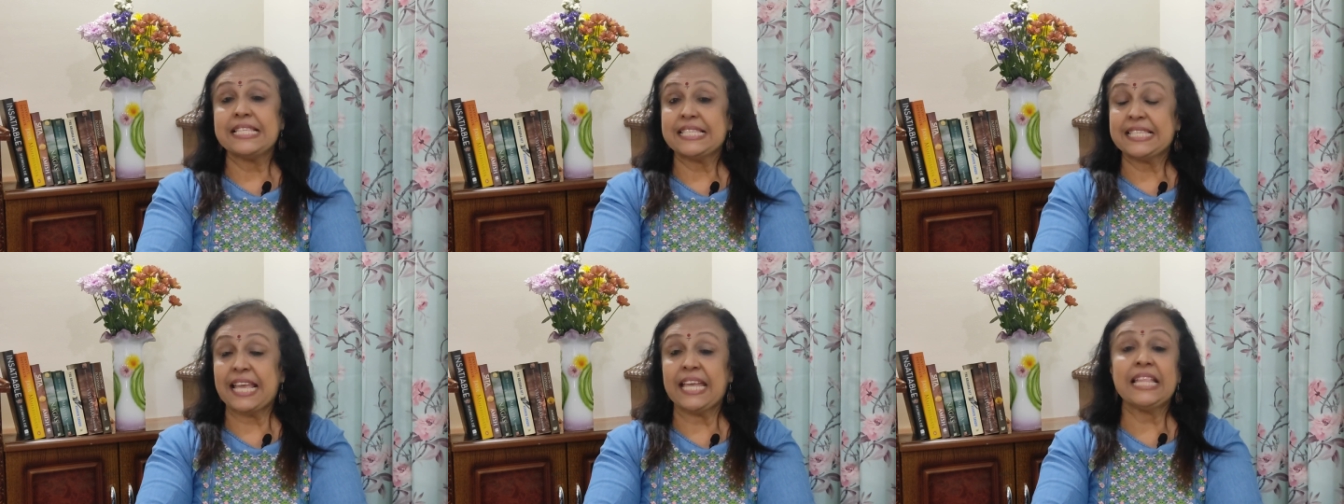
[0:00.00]

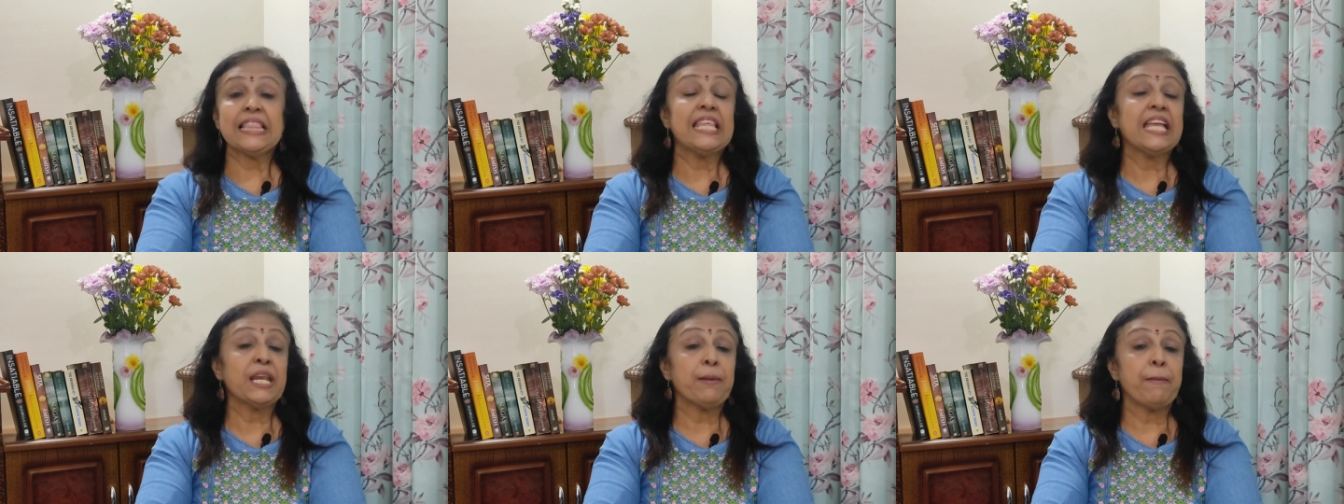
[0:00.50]
Second
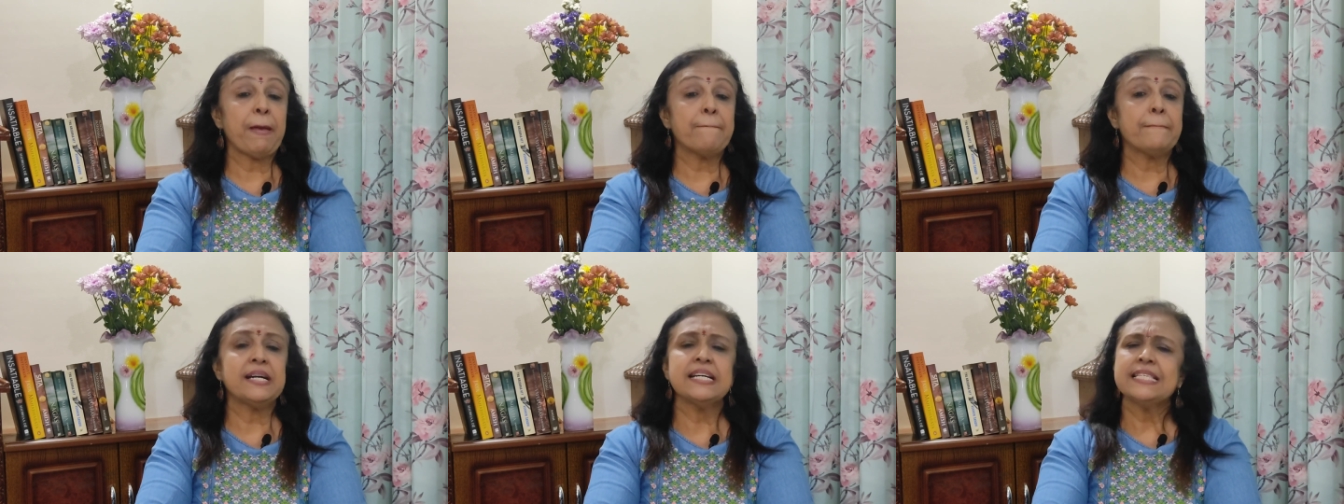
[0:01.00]
thing,
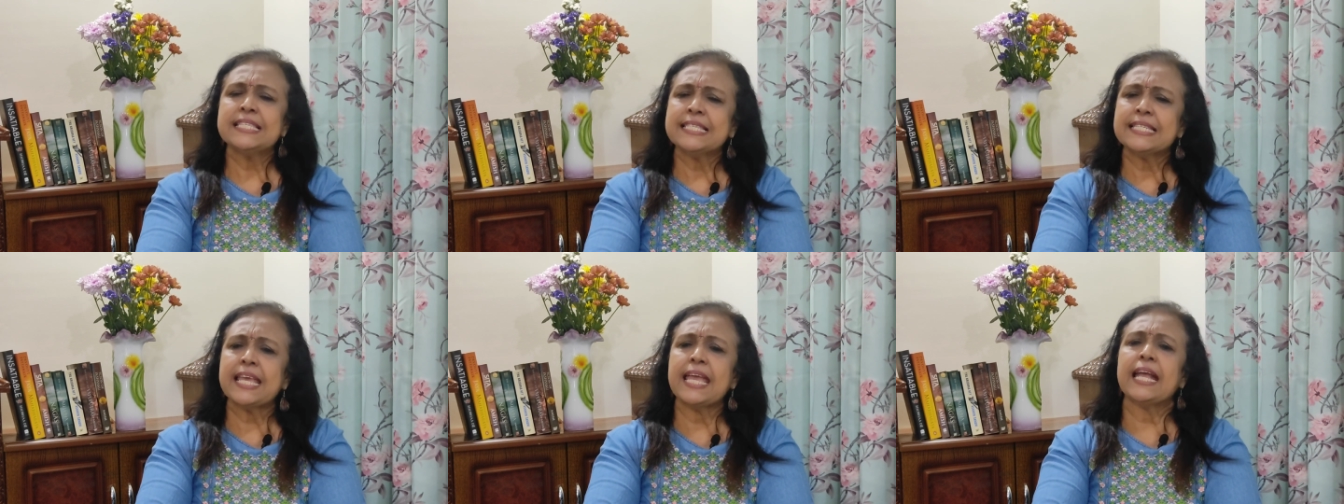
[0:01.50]
remember,
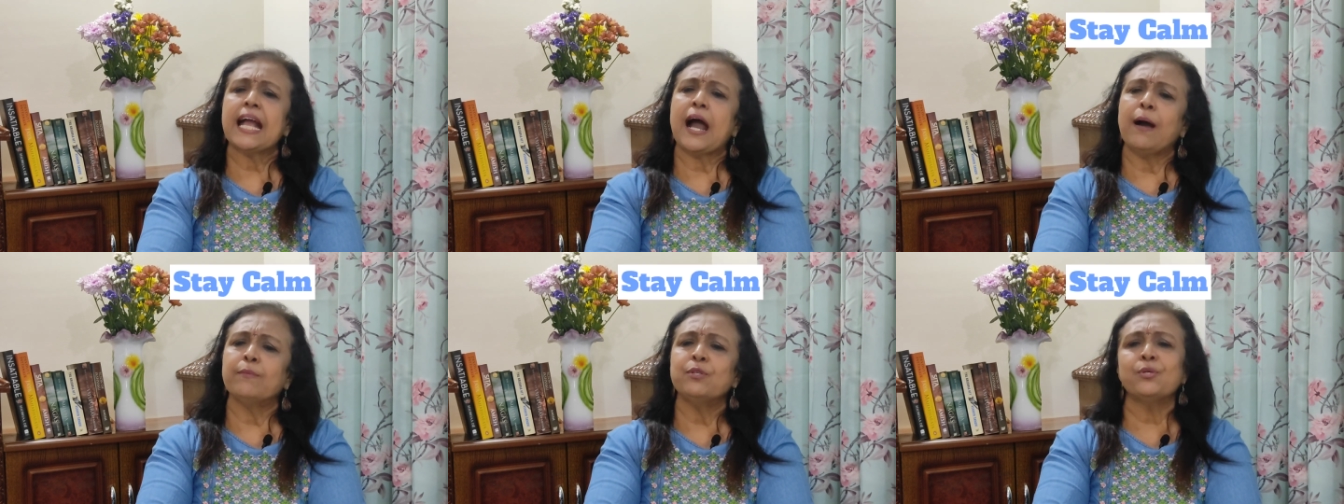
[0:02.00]
stay
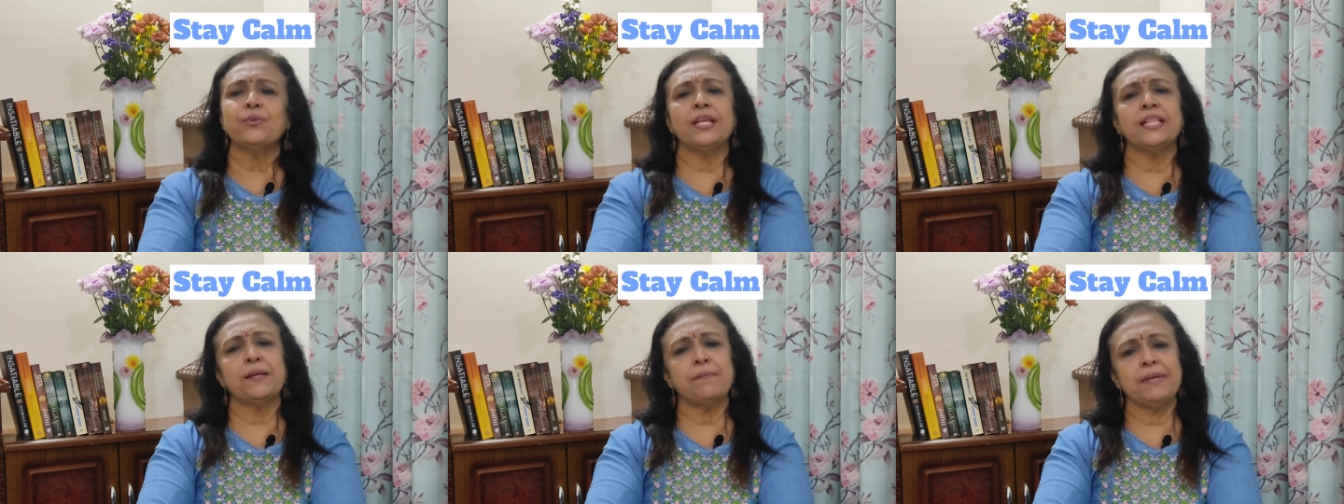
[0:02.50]
calm
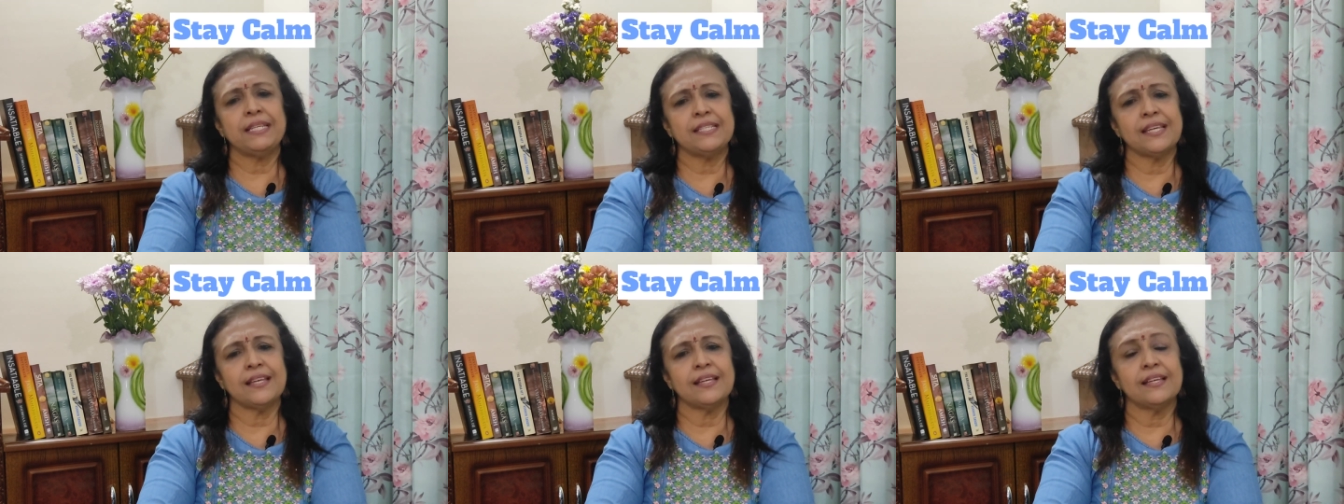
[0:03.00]
during the
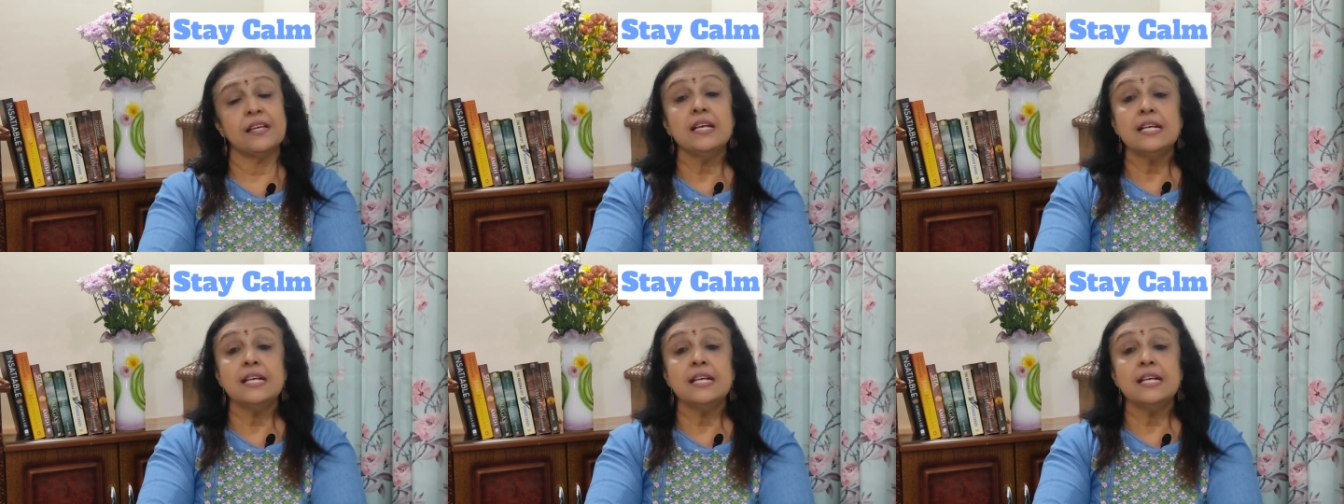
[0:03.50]
meeting.